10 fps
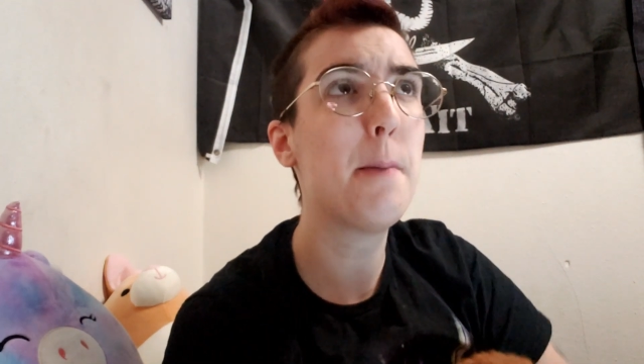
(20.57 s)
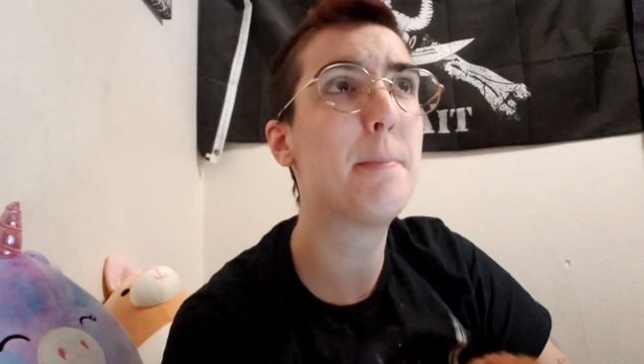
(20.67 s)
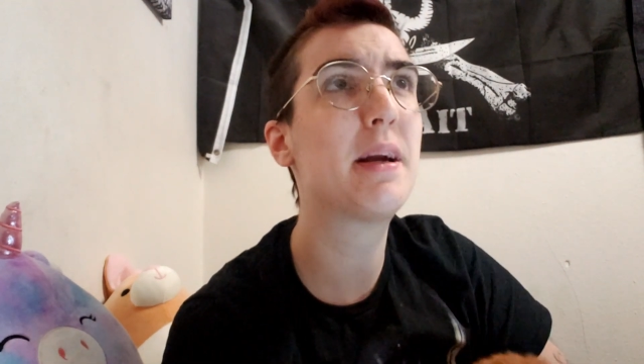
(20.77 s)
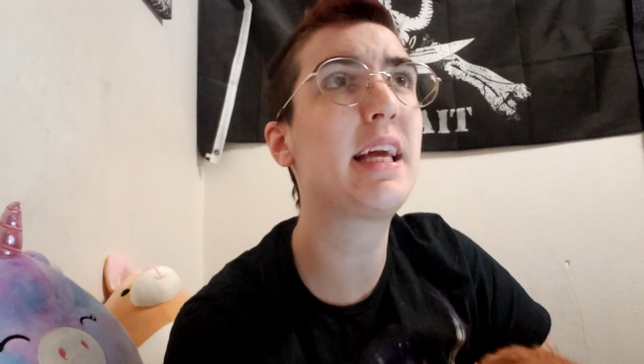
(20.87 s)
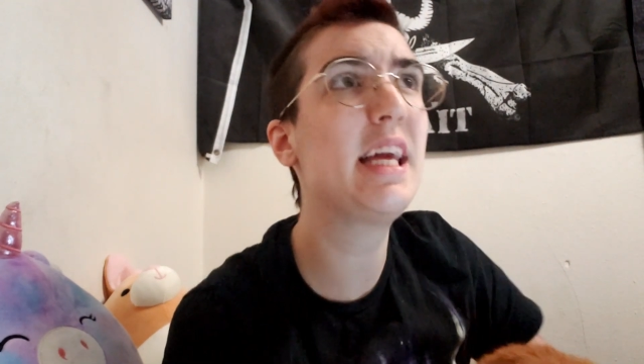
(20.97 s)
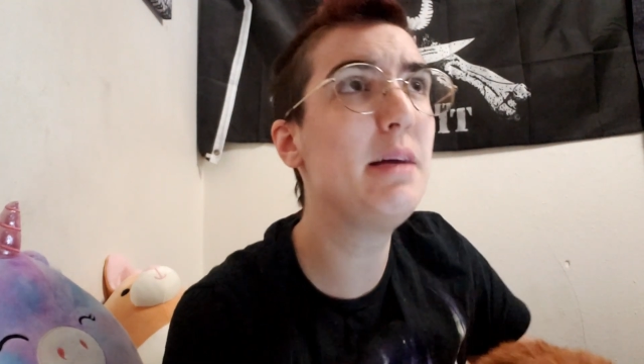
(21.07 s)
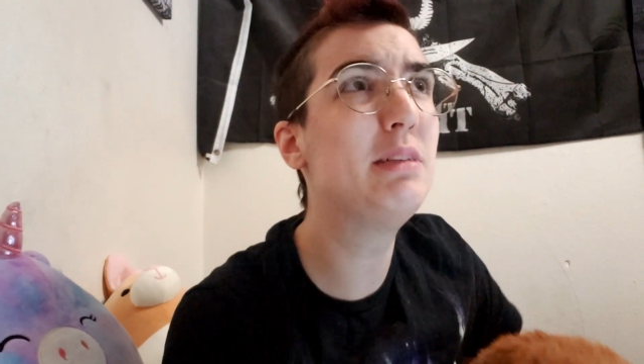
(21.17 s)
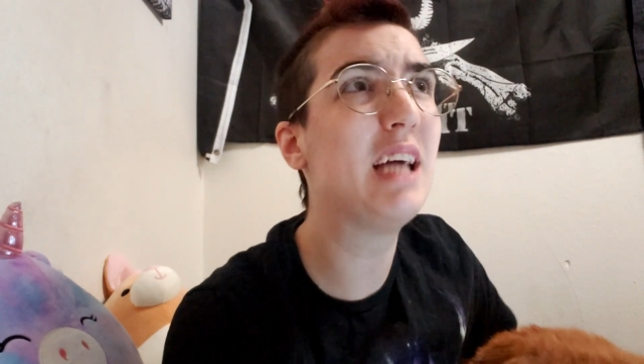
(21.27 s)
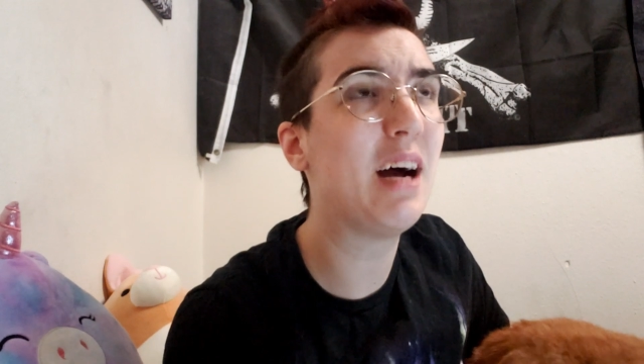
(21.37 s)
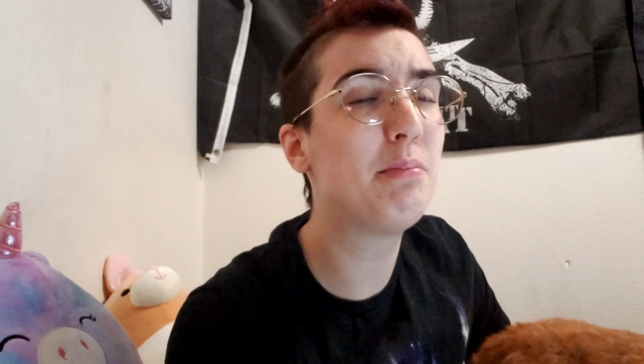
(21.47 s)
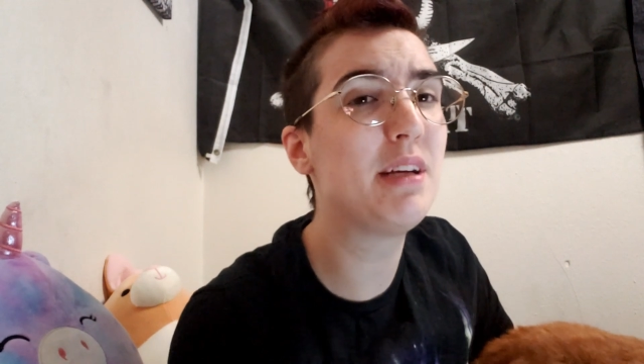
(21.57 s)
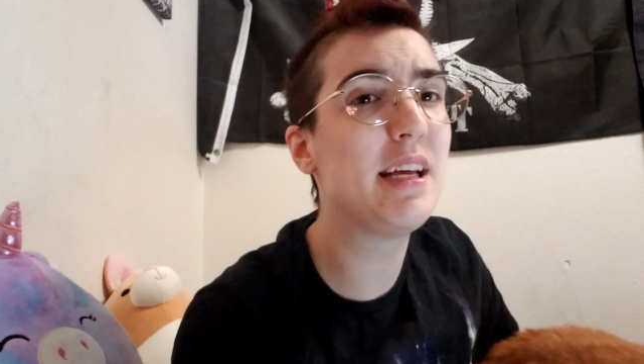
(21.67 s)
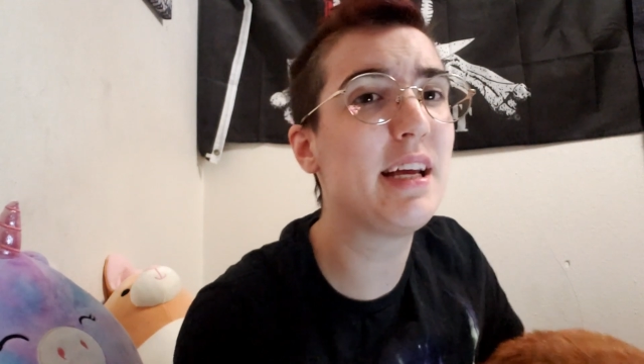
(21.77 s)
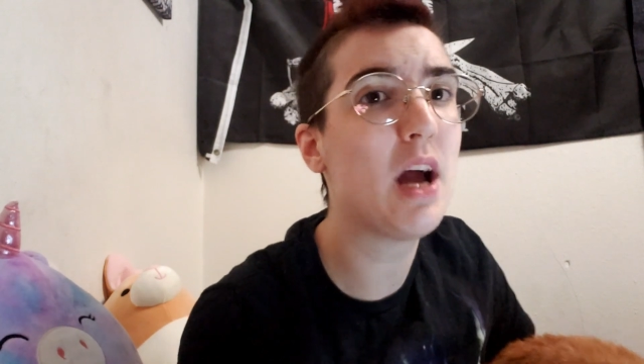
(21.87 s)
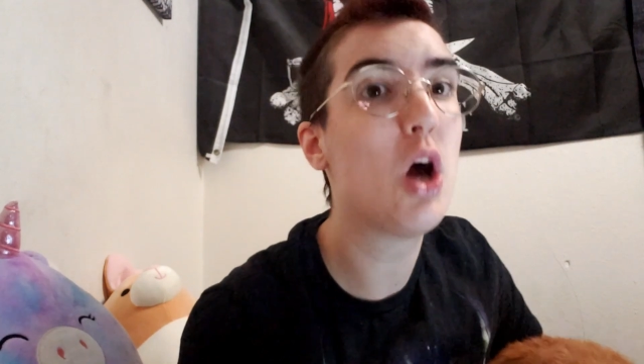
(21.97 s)
but it keeps
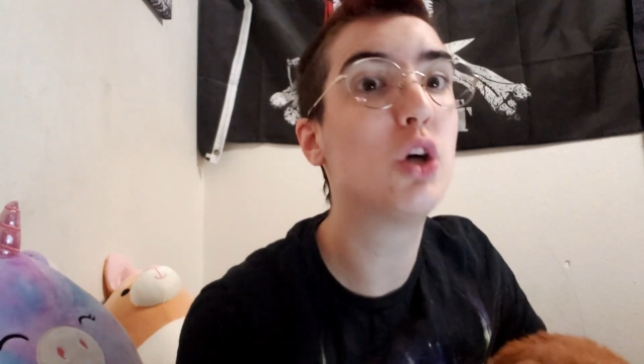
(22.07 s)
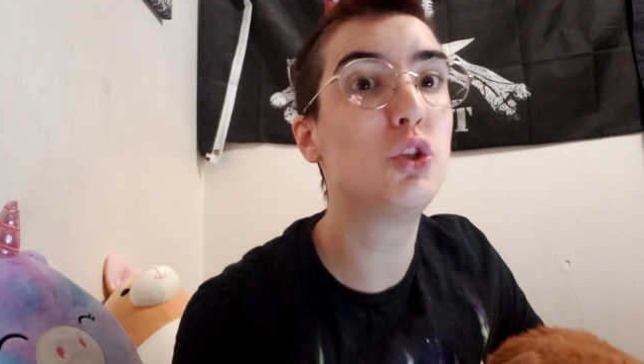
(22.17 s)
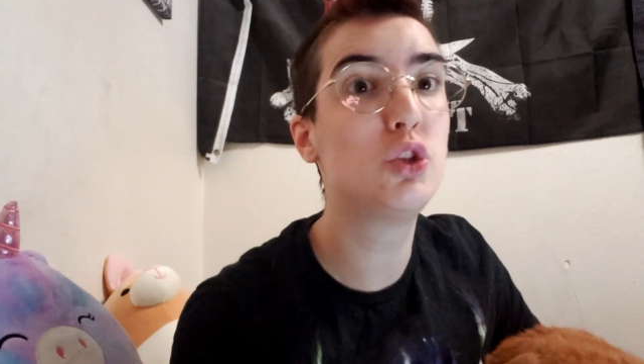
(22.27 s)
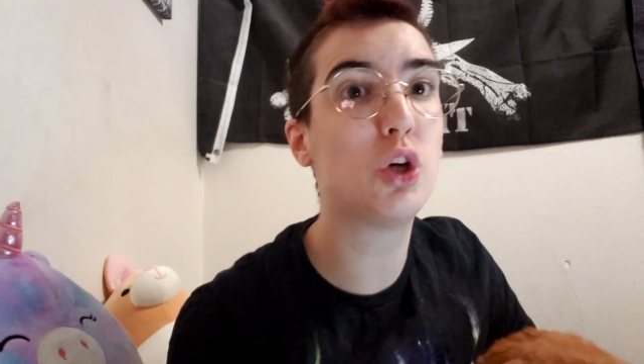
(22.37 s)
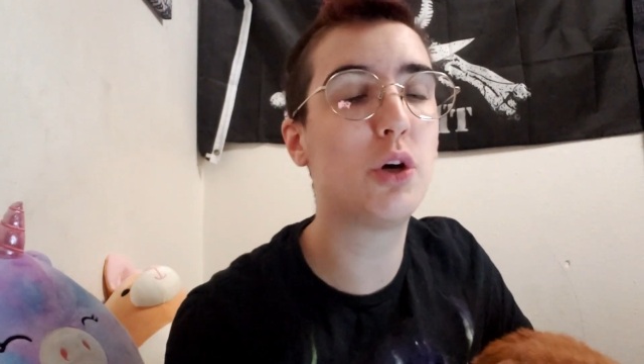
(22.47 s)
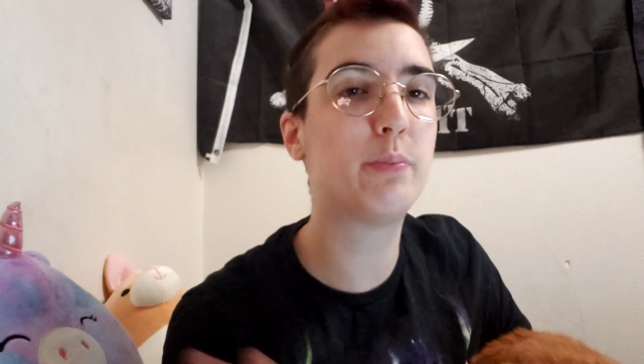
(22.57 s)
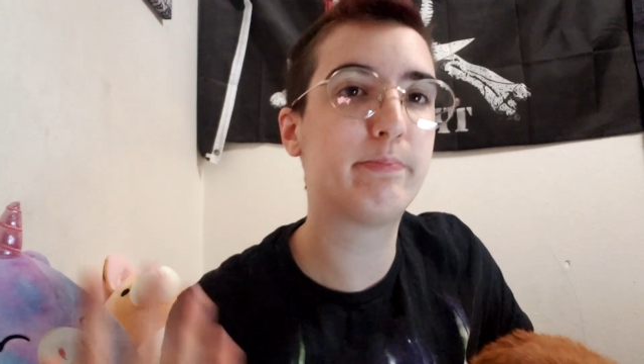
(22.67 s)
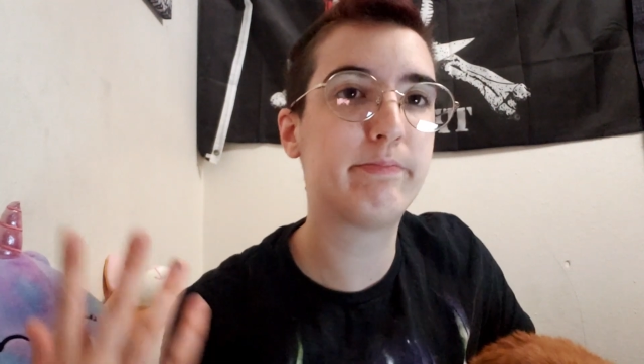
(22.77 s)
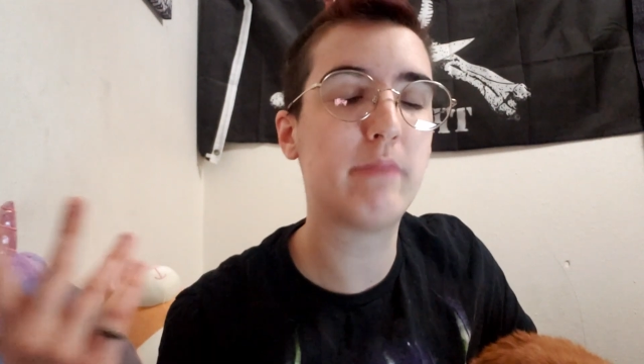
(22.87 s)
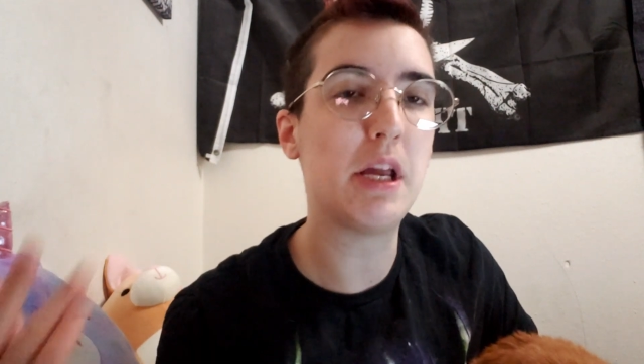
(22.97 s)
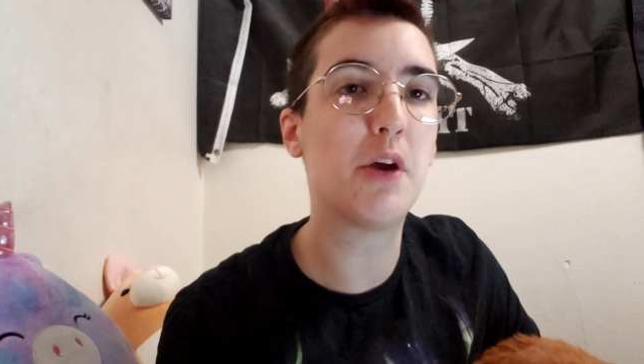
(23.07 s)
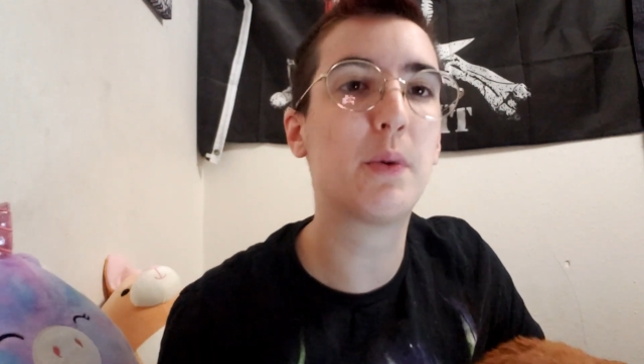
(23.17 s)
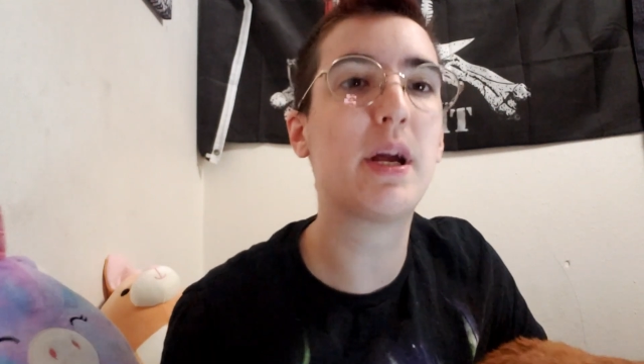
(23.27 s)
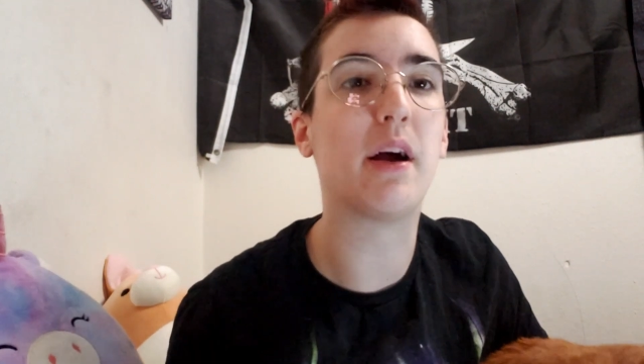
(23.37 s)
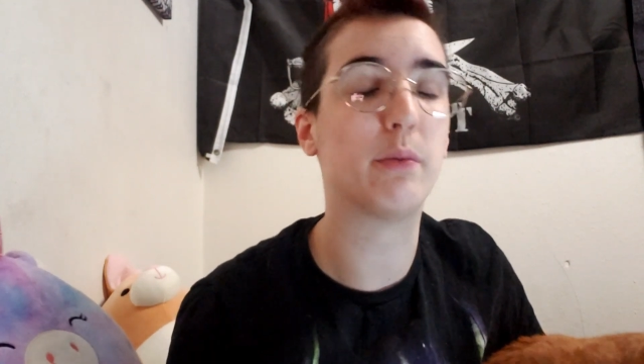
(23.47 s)
happening, so here
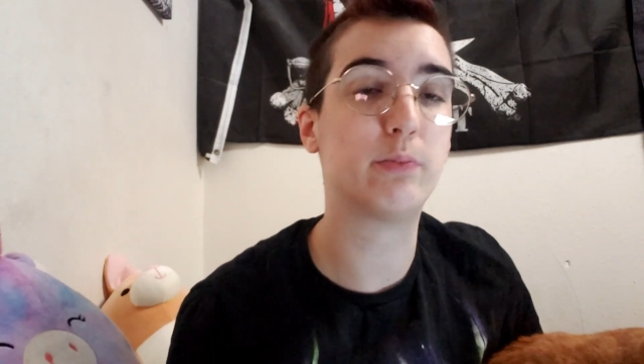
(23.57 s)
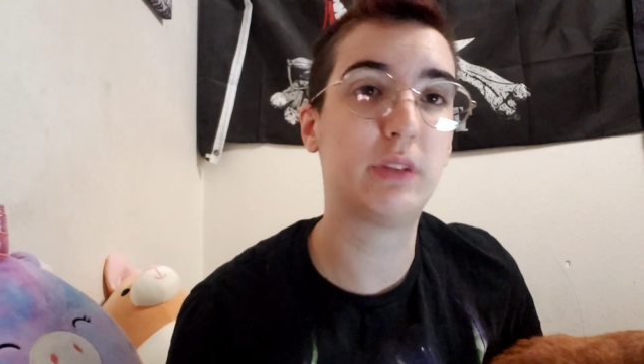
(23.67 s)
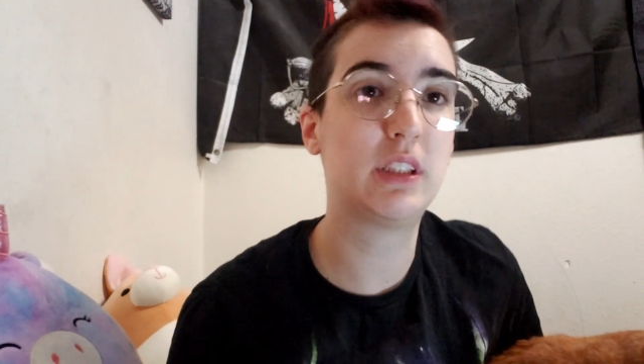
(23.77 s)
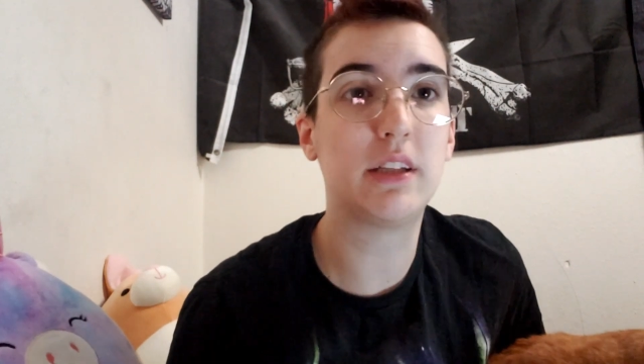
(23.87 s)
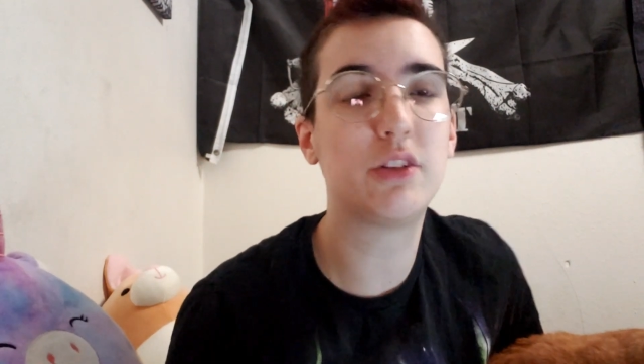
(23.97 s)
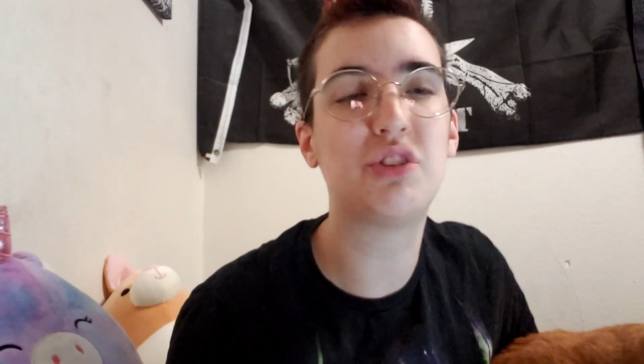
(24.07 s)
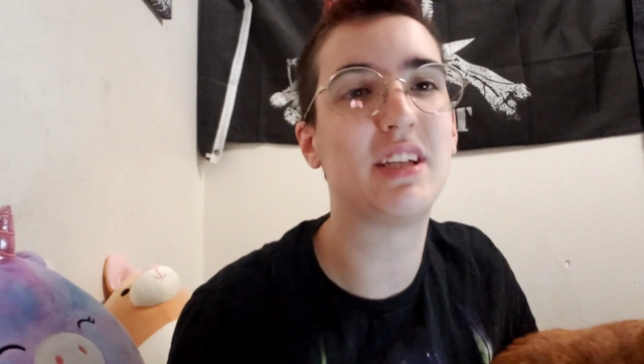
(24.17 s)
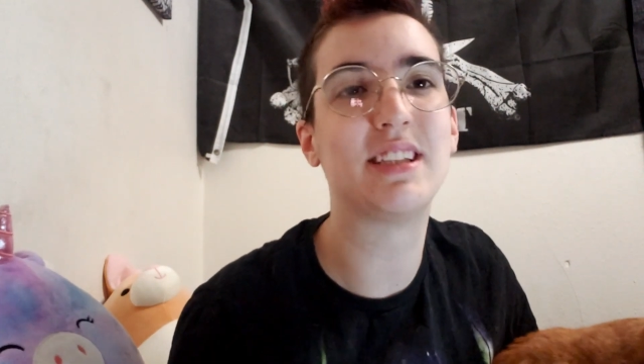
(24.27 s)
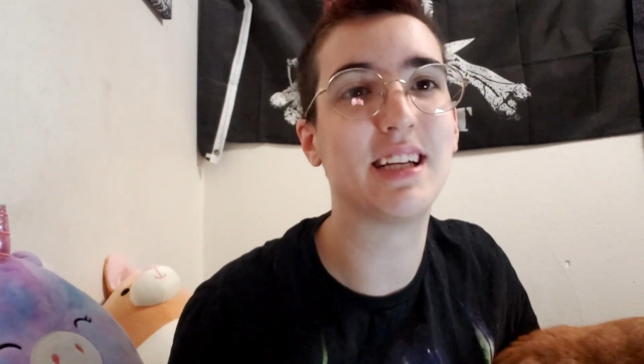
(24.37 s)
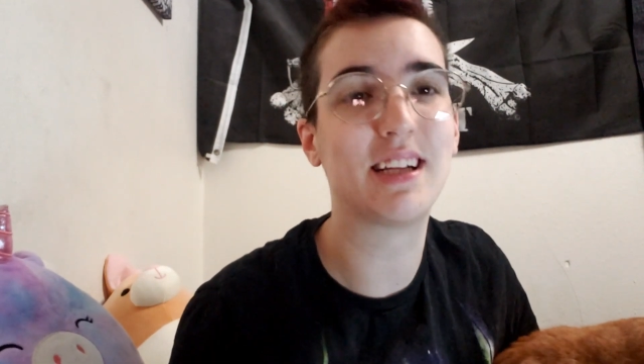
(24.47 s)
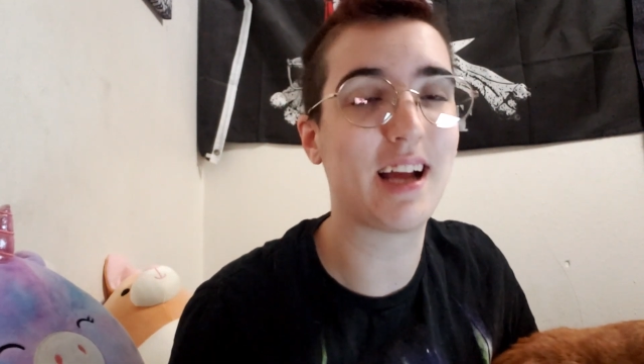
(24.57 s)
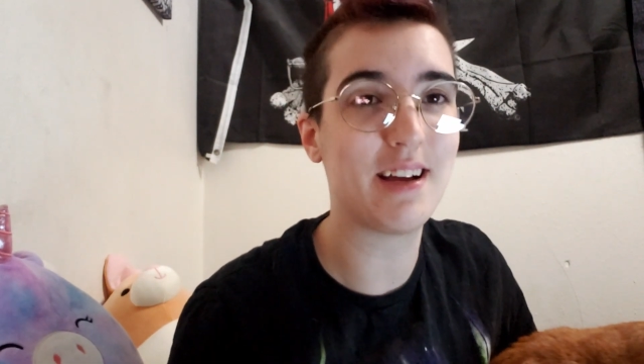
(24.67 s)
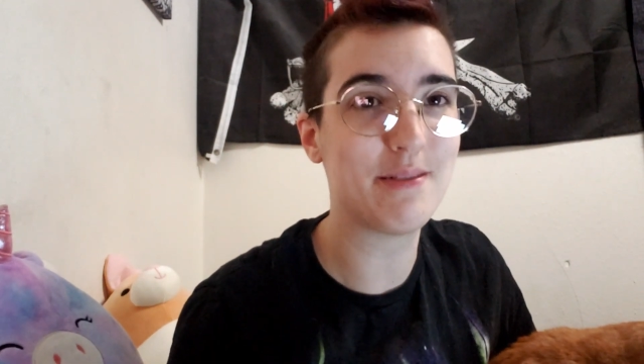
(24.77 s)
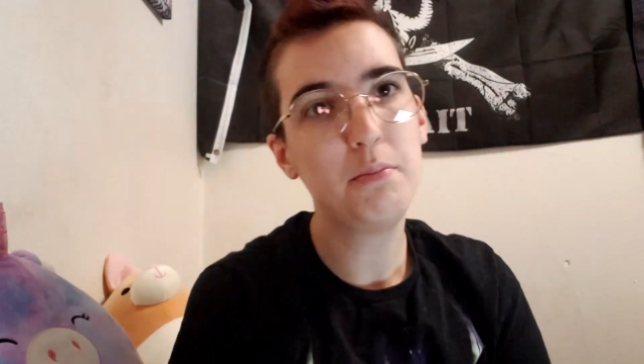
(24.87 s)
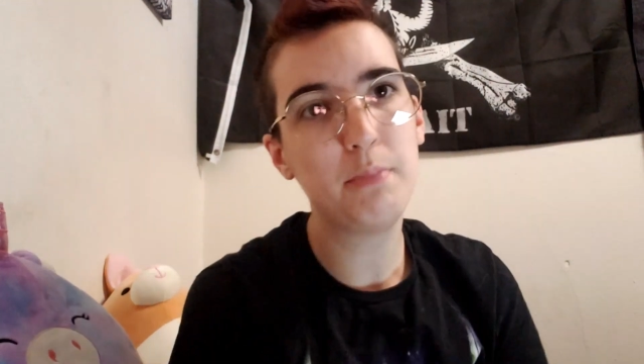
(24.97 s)
we are, still addressing it again.